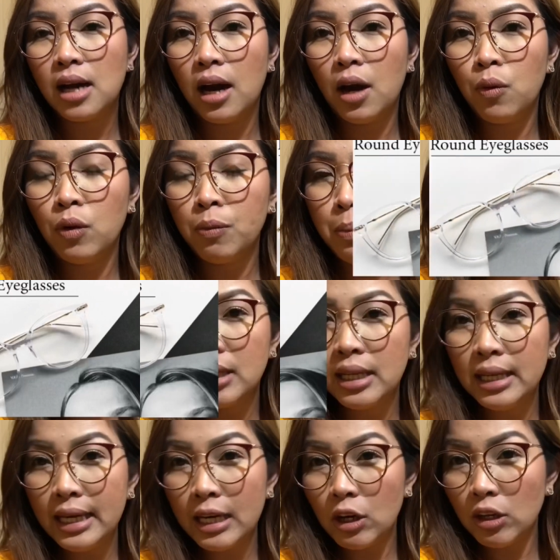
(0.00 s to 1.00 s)
I will put the
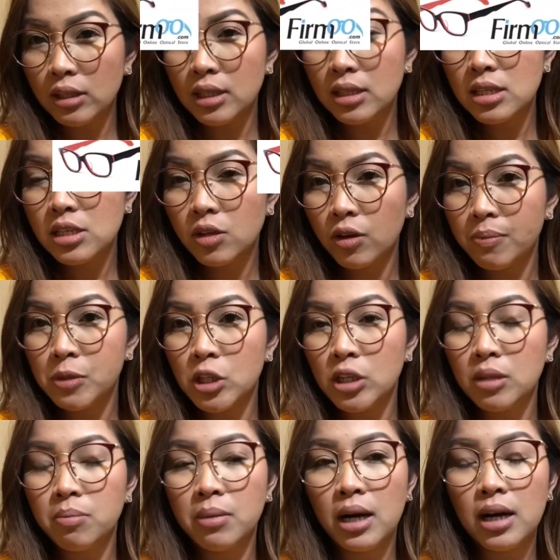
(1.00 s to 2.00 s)
link on the
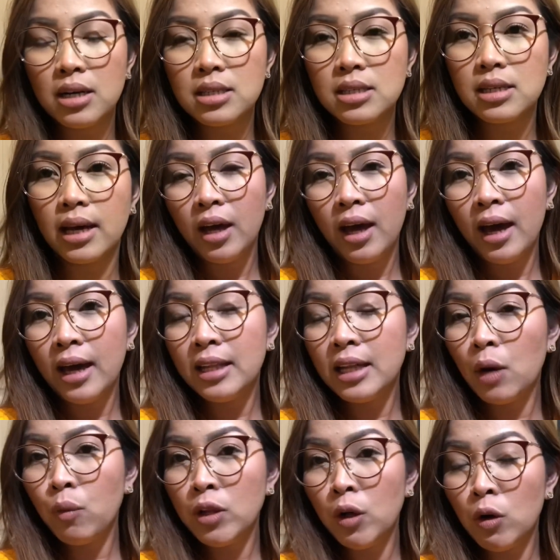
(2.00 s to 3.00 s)
description box and I
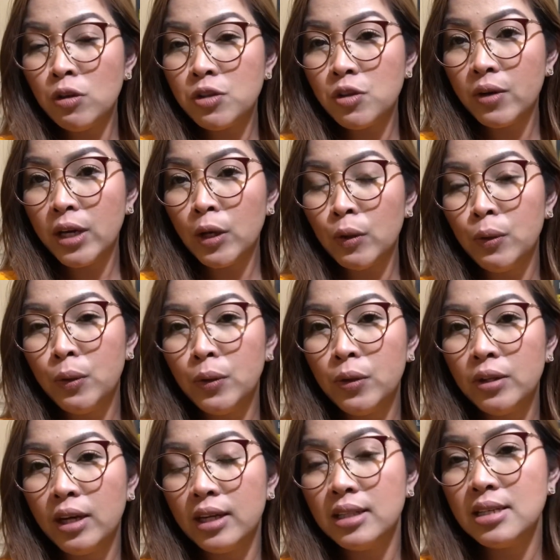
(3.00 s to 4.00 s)
will also
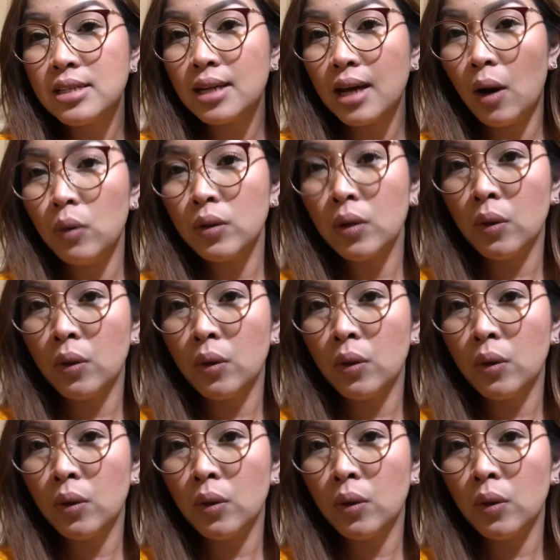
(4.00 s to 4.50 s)
include a discount